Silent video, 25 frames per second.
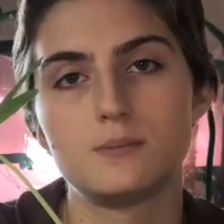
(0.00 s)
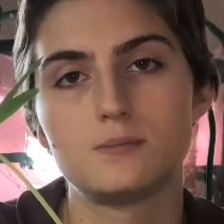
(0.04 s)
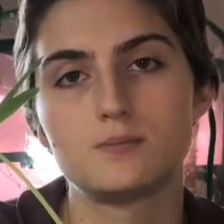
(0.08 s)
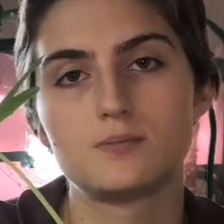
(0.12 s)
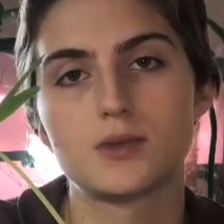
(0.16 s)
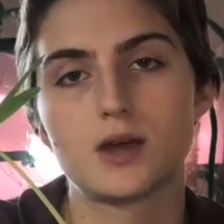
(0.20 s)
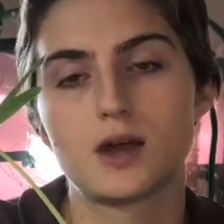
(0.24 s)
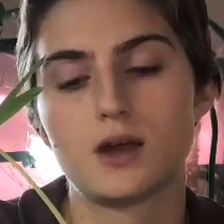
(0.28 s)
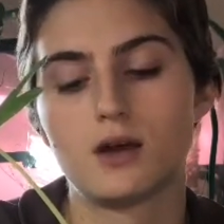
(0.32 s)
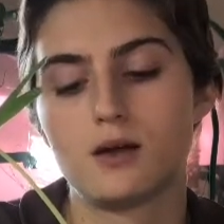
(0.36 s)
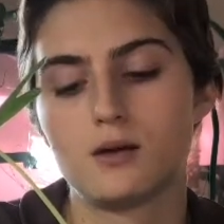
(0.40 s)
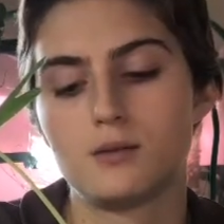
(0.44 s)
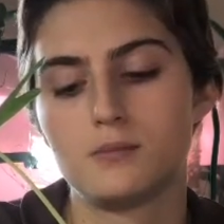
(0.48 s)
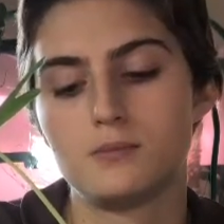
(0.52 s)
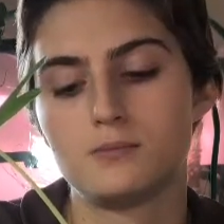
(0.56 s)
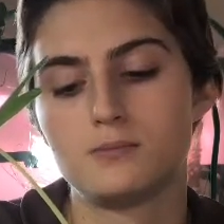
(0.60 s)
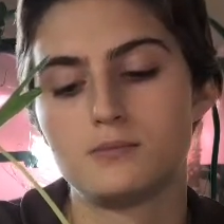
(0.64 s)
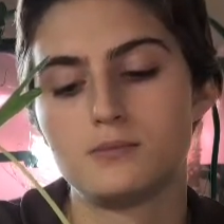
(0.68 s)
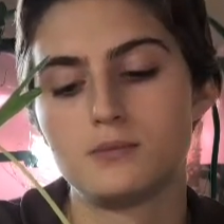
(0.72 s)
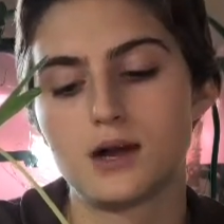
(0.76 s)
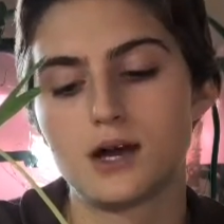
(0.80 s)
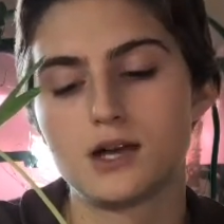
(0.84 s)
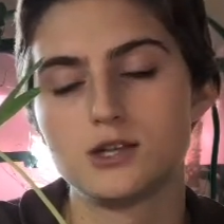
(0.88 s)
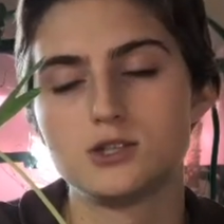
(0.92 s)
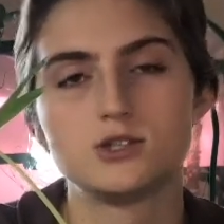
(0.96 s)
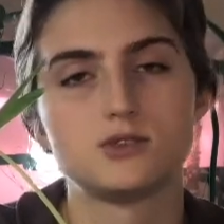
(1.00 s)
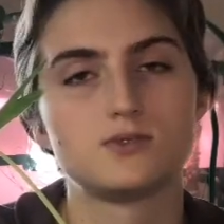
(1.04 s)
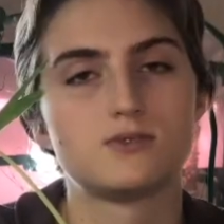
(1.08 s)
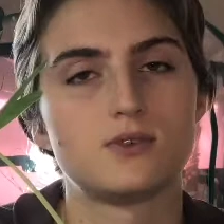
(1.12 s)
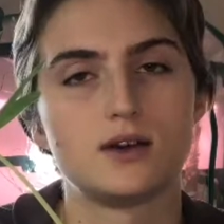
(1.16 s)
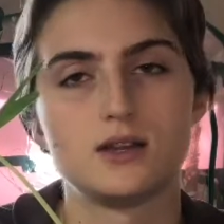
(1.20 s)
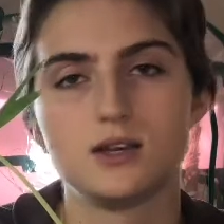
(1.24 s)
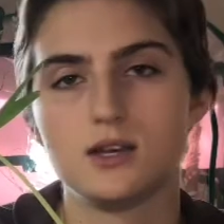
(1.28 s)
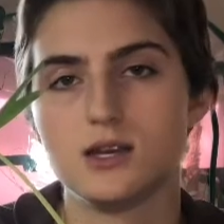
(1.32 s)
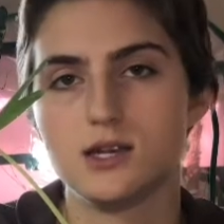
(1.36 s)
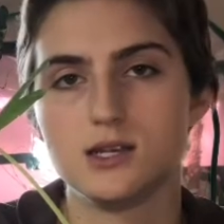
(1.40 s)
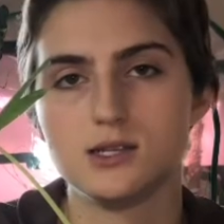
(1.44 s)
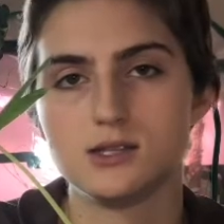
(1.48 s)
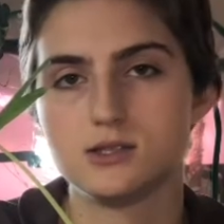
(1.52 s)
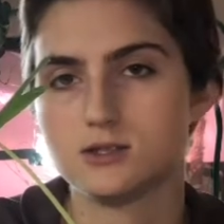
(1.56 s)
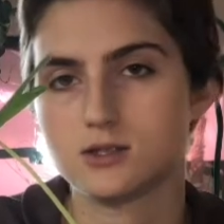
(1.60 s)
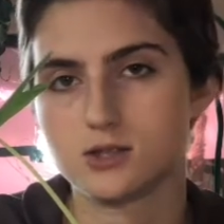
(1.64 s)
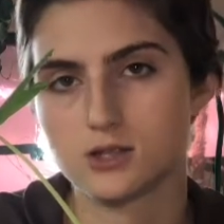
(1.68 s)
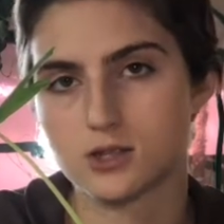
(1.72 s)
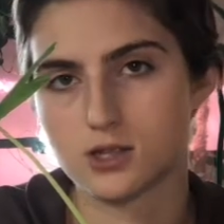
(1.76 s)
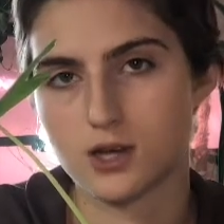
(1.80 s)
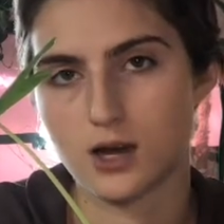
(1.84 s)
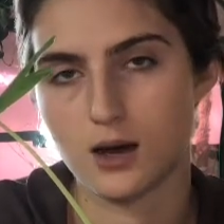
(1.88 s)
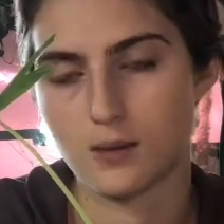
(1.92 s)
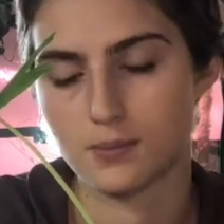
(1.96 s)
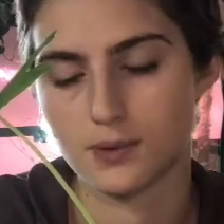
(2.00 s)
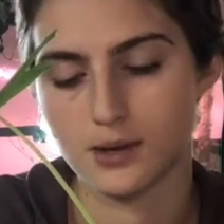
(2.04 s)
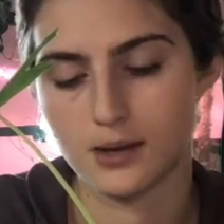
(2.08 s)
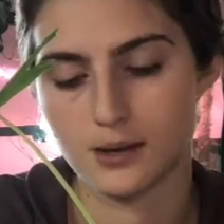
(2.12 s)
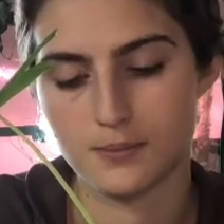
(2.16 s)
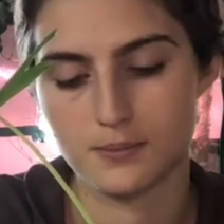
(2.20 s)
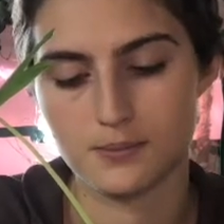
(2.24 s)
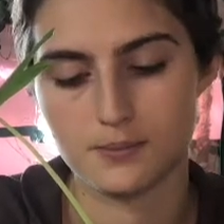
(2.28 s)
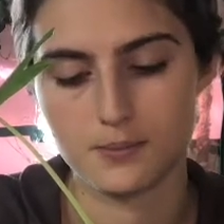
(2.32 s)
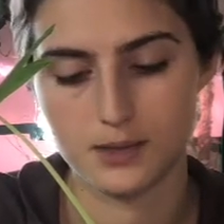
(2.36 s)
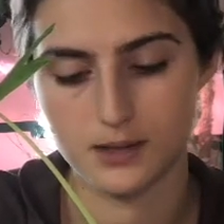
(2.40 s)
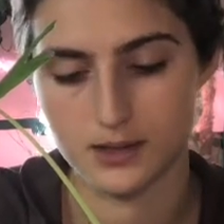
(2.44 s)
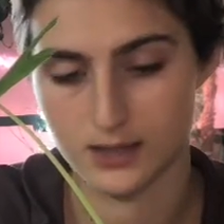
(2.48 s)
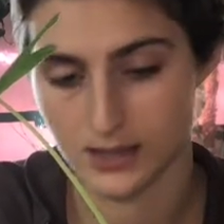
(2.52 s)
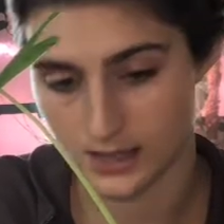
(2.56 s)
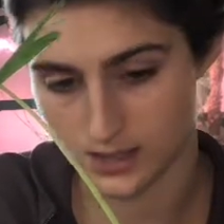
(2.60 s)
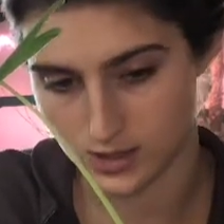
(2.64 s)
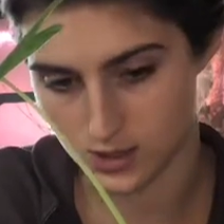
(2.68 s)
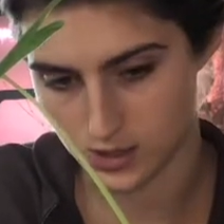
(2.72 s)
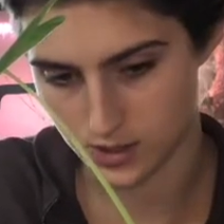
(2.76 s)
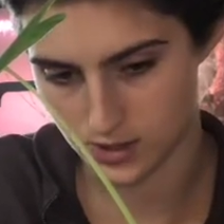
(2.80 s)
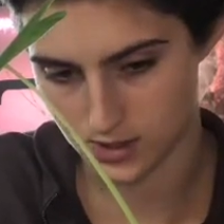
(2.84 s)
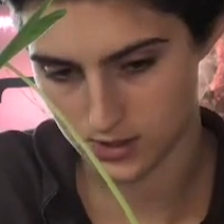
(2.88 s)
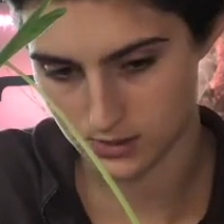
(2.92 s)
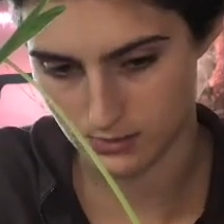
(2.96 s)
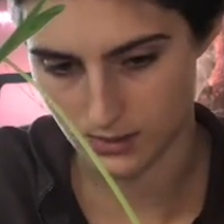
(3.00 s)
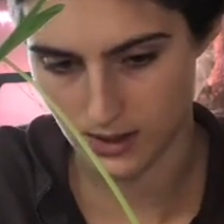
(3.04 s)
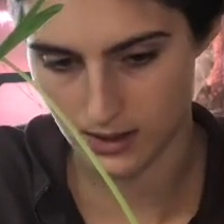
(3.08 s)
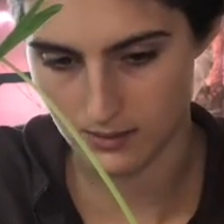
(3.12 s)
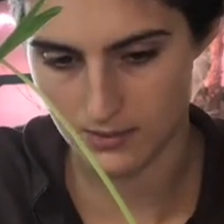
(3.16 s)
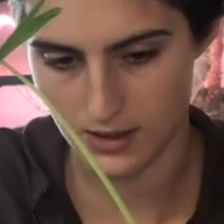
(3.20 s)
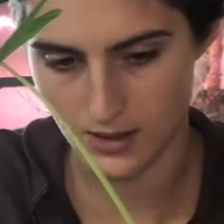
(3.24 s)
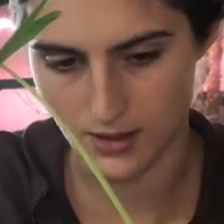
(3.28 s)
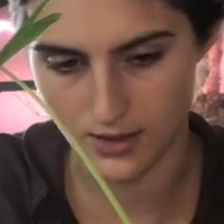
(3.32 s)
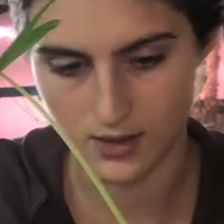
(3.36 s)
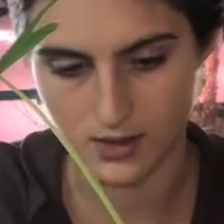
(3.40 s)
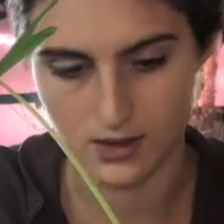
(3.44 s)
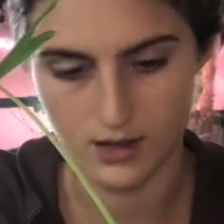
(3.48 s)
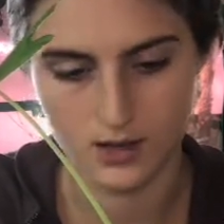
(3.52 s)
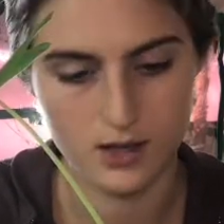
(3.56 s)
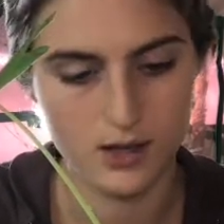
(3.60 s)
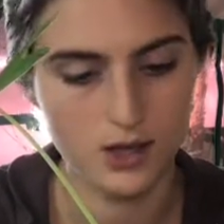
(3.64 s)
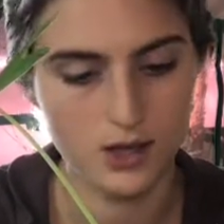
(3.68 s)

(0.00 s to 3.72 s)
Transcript: I just find it easier to top it up, but that's just my method.